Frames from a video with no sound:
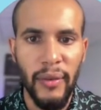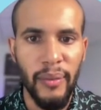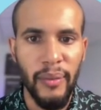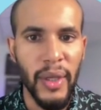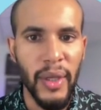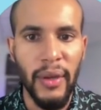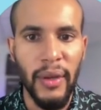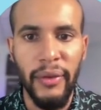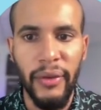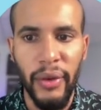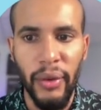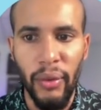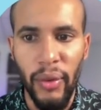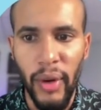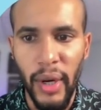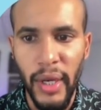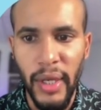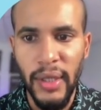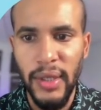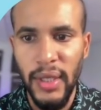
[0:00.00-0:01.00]
but if you
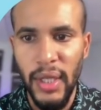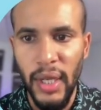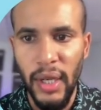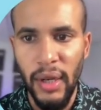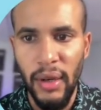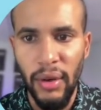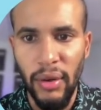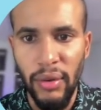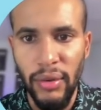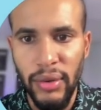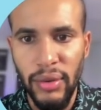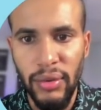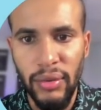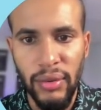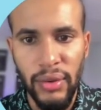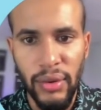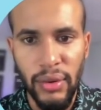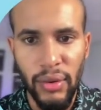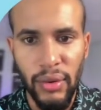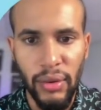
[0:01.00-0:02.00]
want to stay close
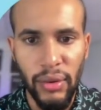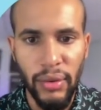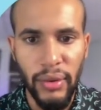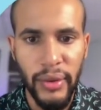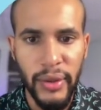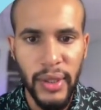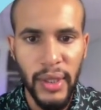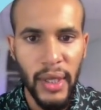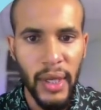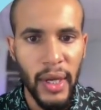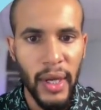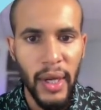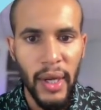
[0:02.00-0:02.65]
to schools,